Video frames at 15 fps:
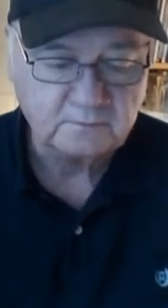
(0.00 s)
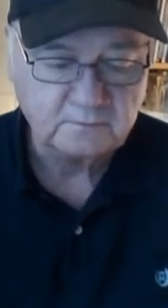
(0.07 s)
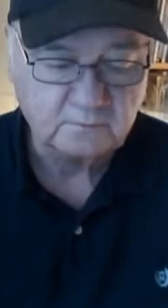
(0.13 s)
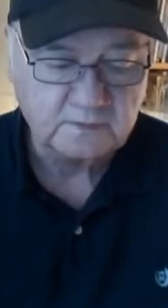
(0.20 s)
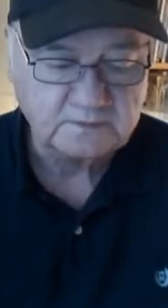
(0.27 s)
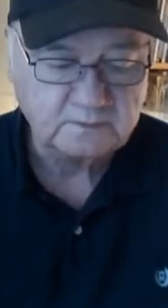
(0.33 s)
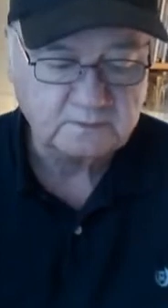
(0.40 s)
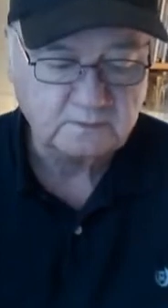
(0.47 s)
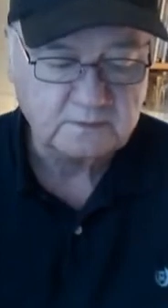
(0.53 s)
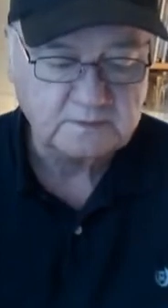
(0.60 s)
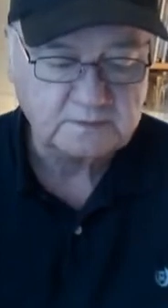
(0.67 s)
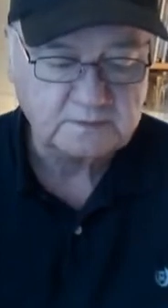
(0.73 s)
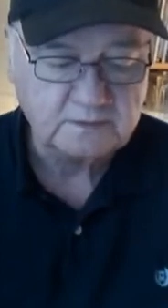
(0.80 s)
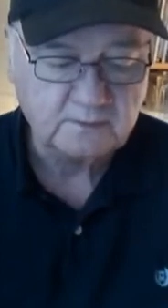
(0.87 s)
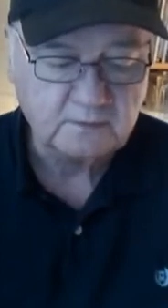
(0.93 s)
Race three
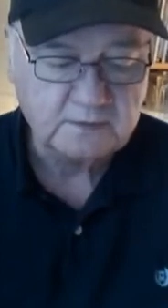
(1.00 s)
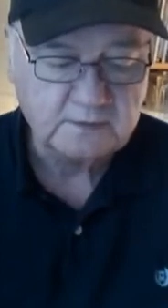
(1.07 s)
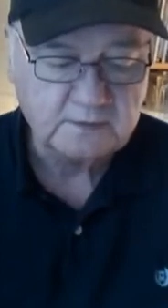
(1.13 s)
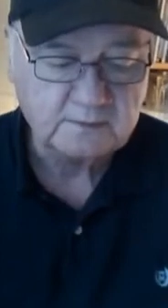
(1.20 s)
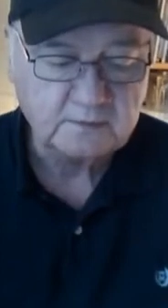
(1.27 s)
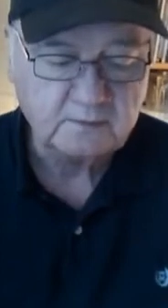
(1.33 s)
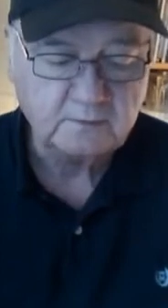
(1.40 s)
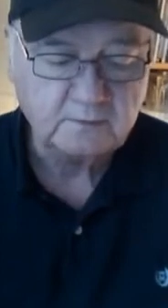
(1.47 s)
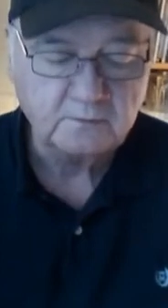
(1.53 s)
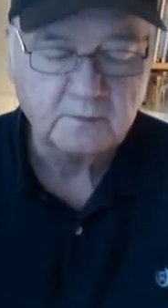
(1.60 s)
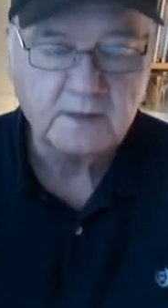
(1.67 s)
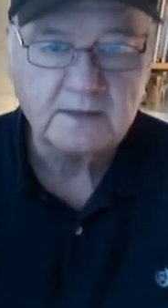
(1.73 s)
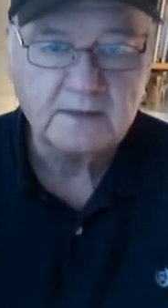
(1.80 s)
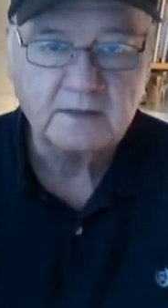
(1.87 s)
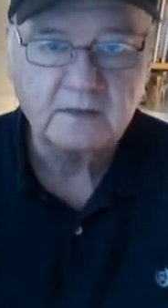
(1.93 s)
summary, number two,
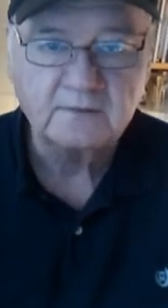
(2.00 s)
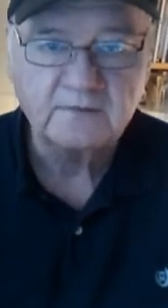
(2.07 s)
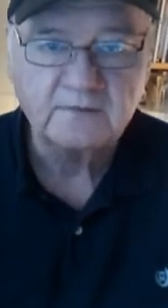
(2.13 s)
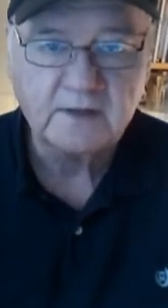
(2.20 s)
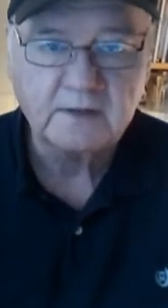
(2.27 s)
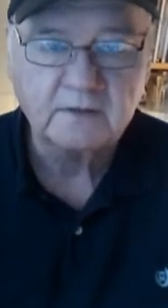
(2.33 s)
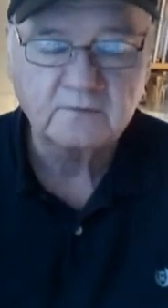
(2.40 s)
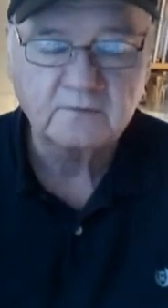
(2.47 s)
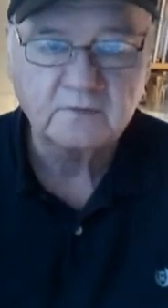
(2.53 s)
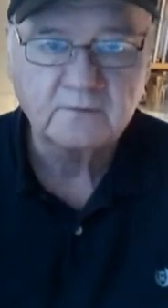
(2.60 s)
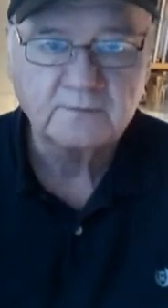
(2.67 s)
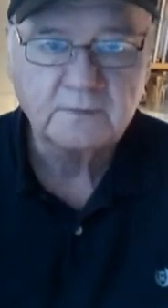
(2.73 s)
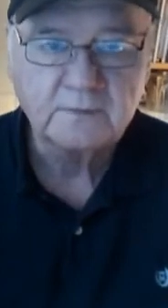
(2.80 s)
Lady Love Hanover,